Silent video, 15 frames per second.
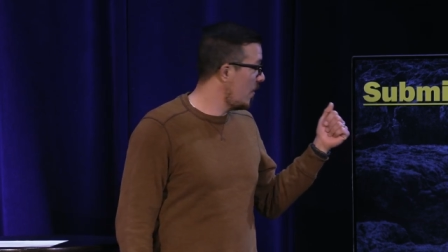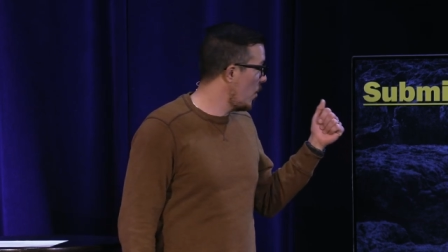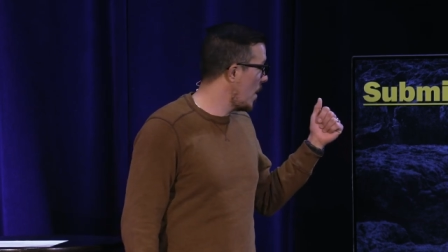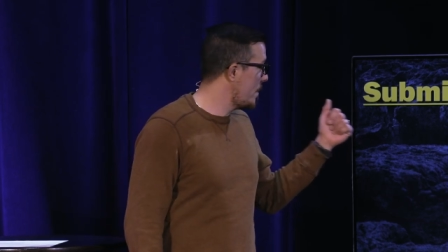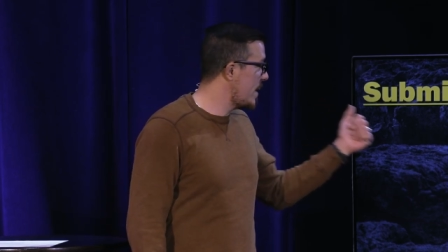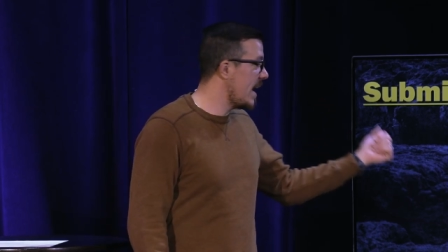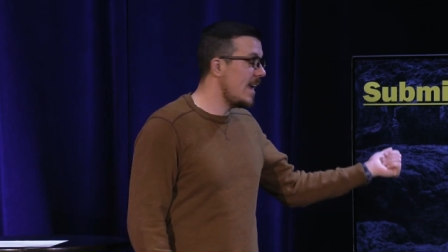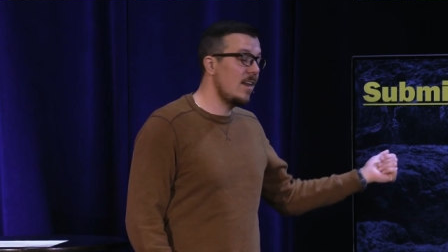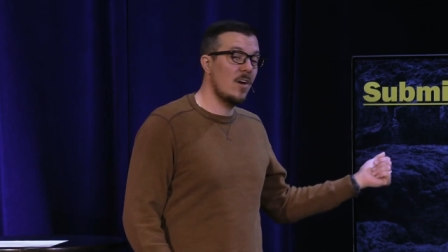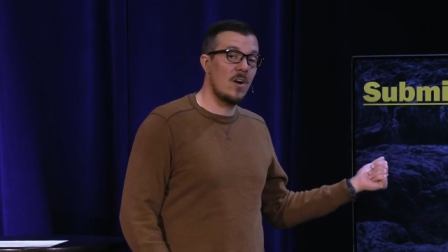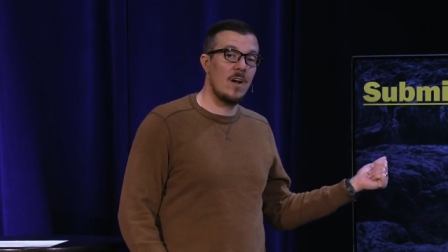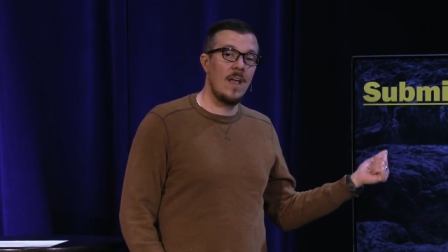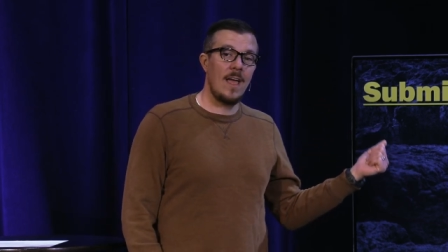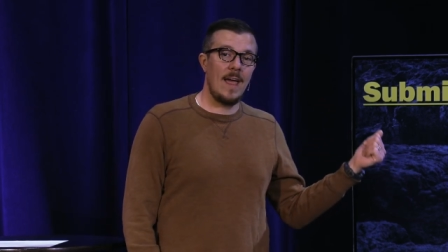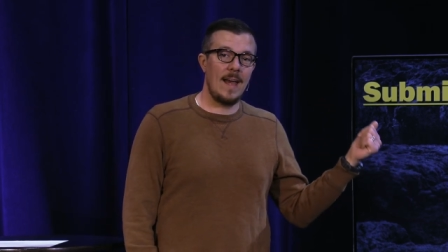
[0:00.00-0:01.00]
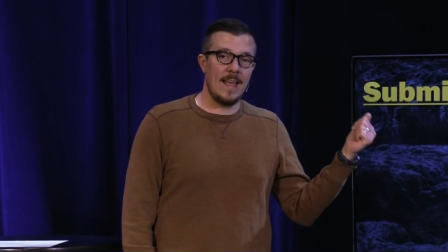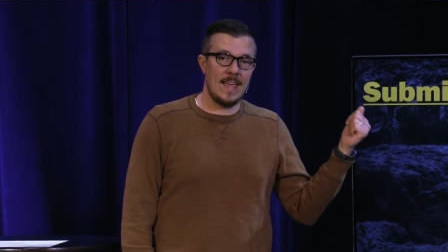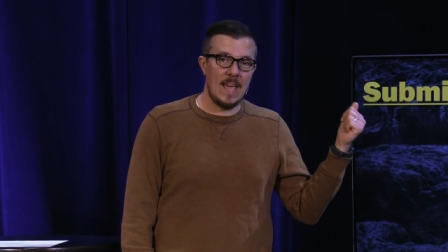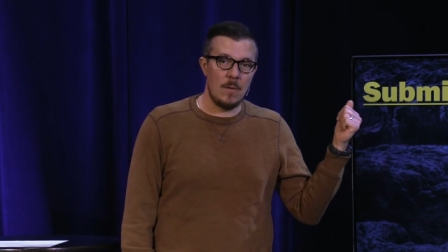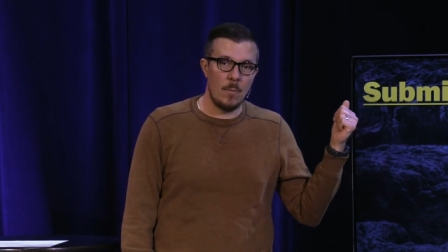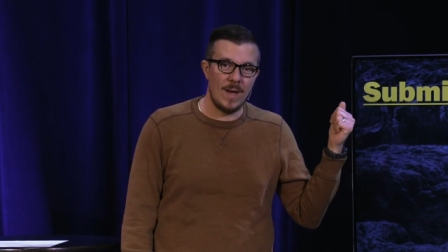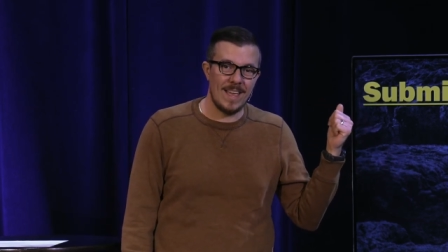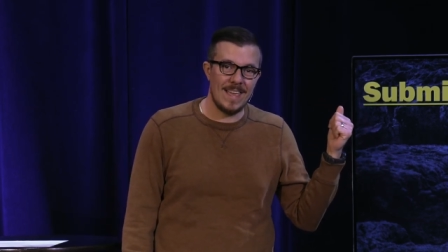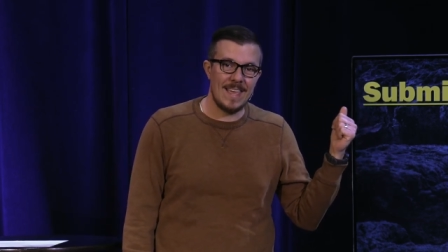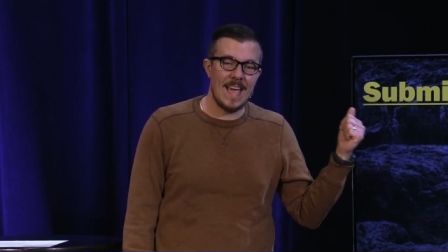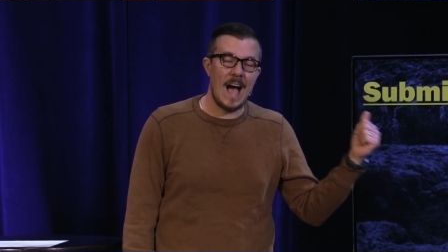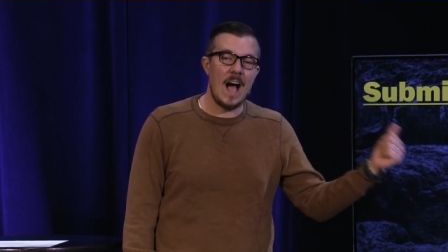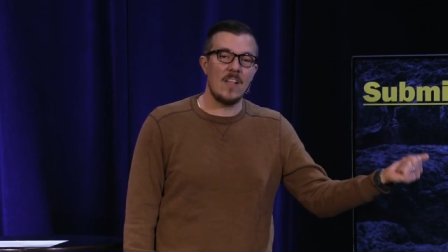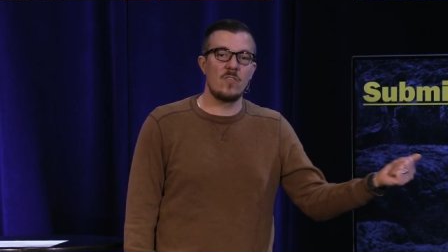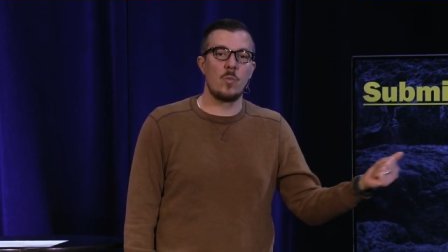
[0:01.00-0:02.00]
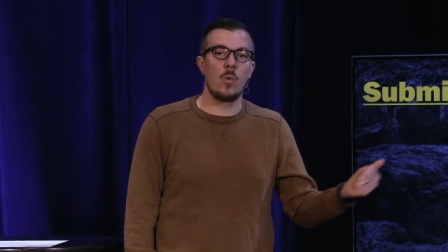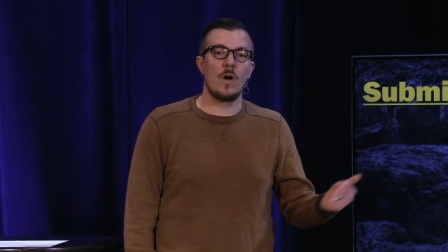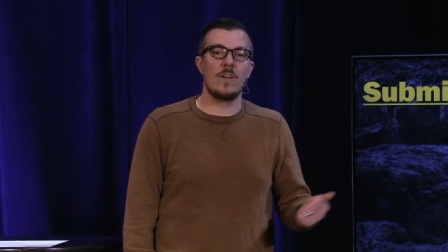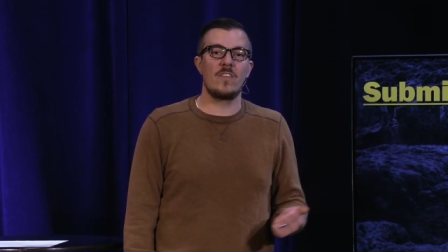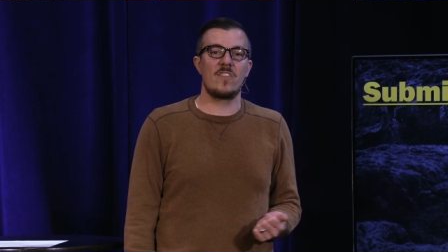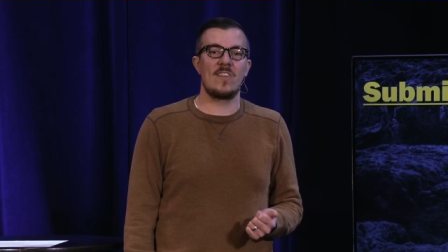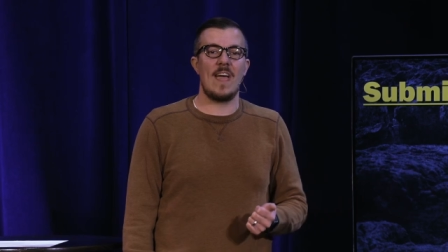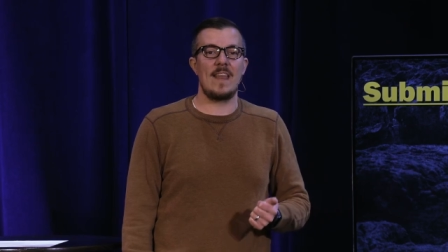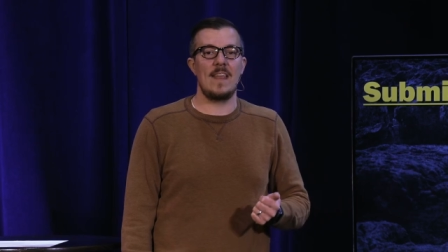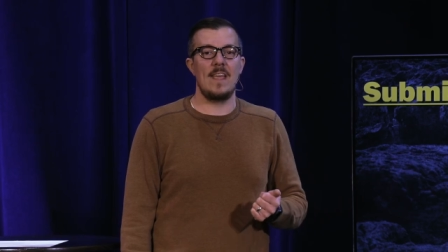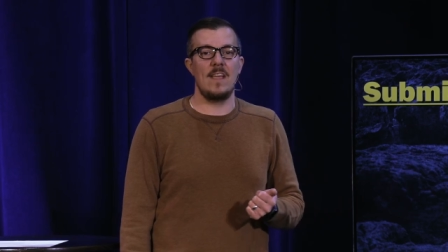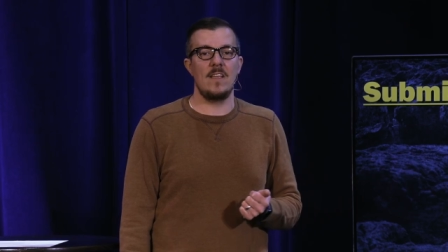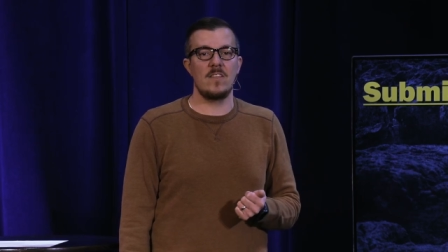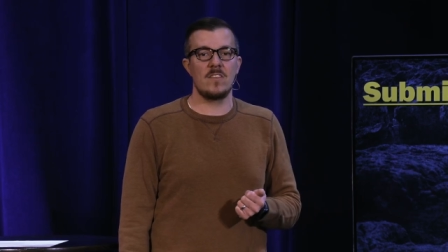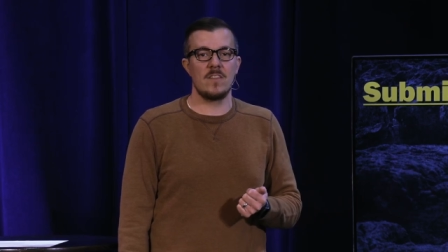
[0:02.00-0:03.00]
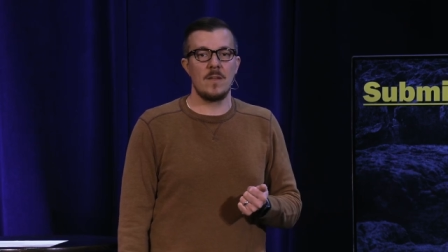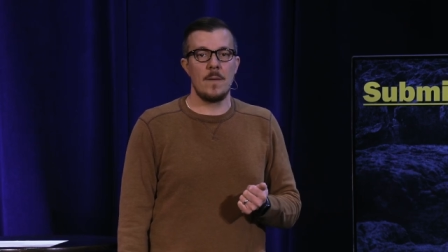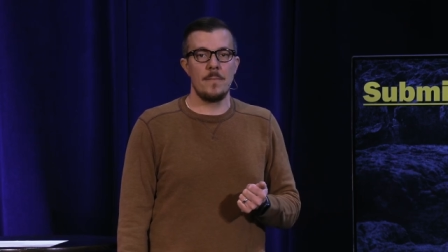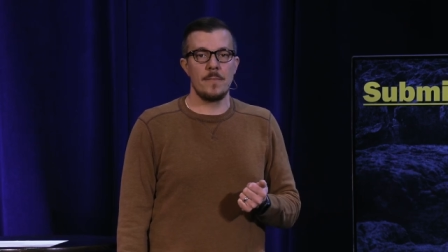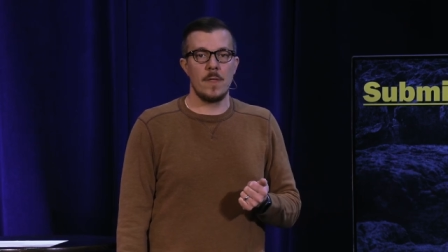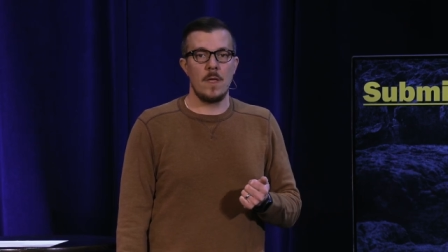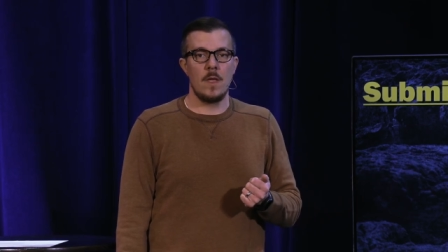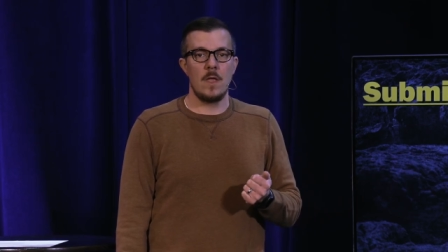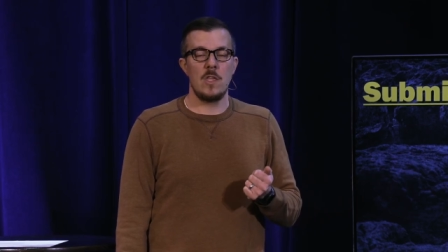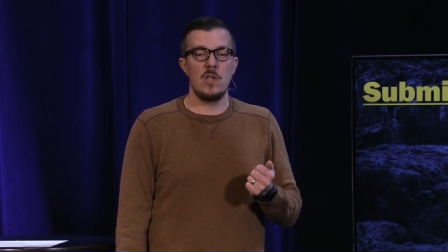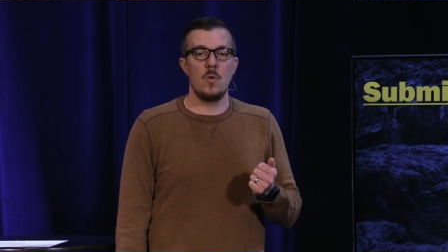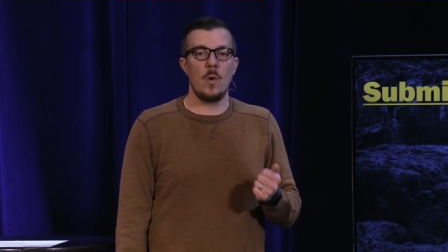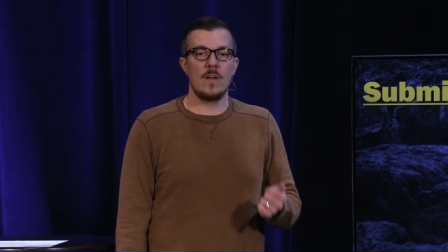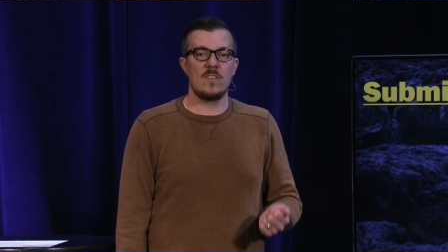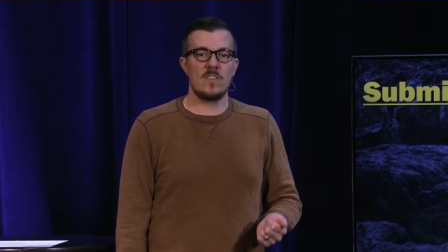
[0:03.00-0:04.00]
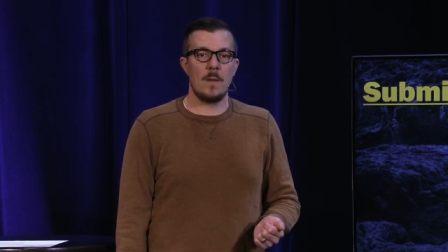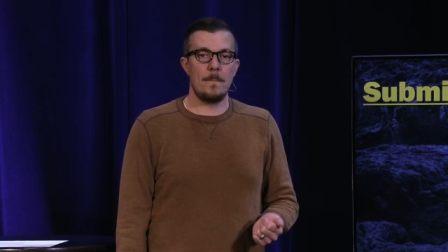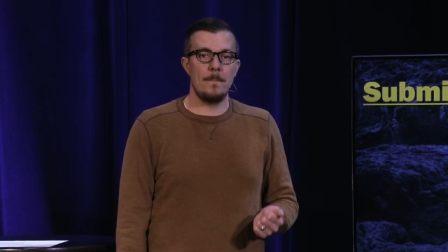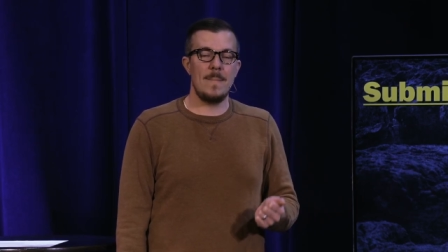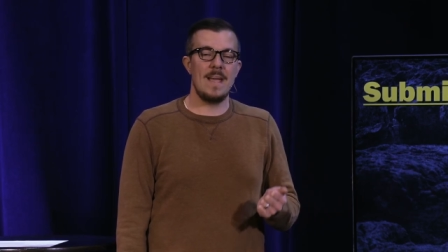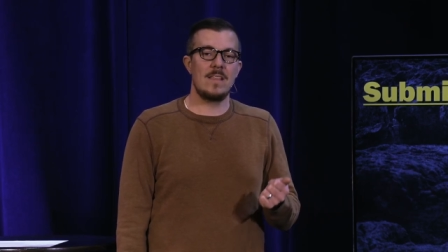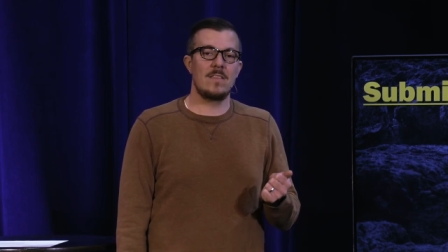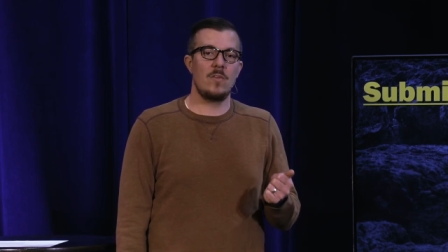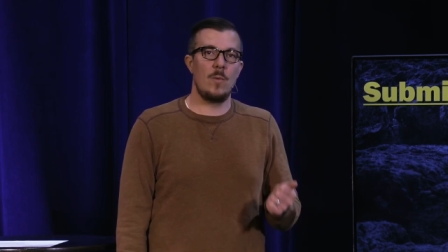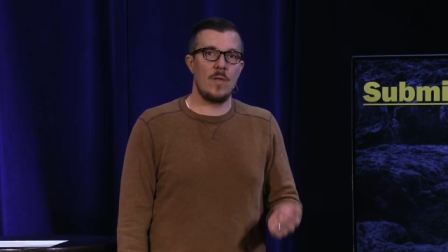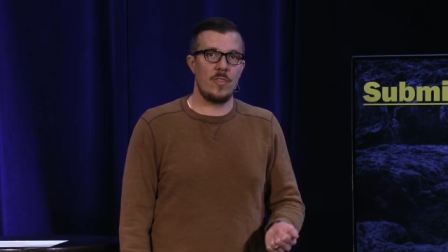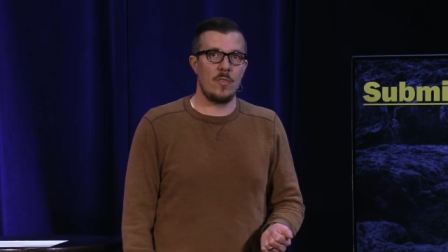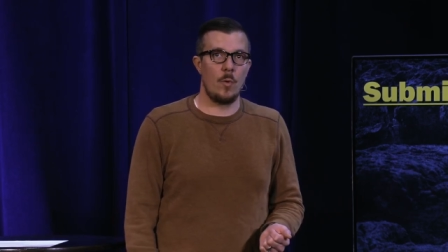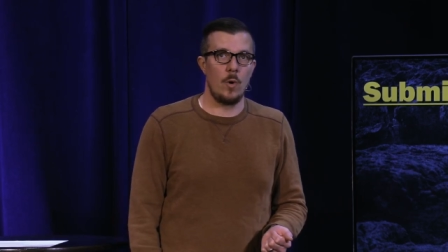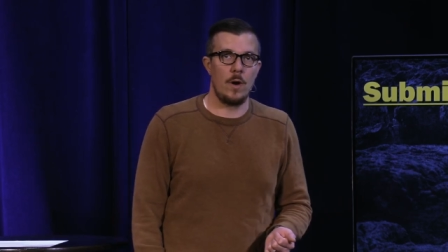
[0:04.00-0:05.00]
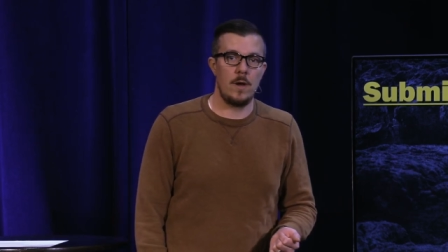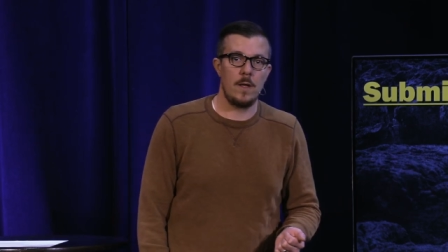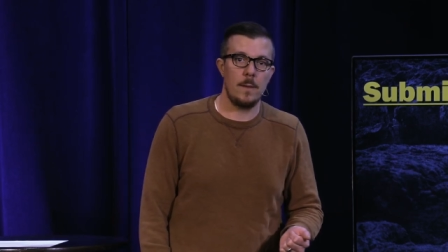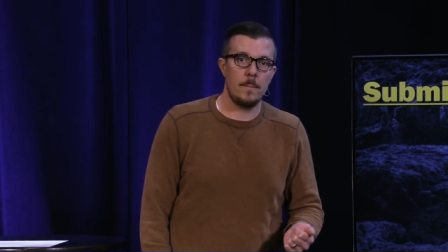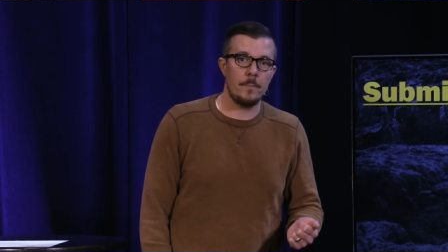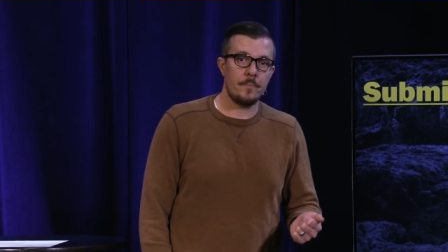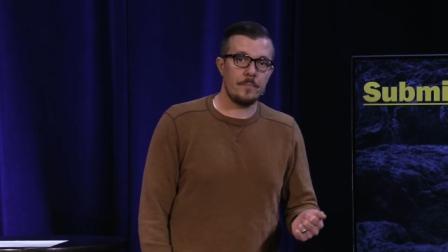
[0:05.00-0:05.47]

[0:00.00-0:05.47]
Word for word: what Peter, and again, what God's word said is, you are submit to authority.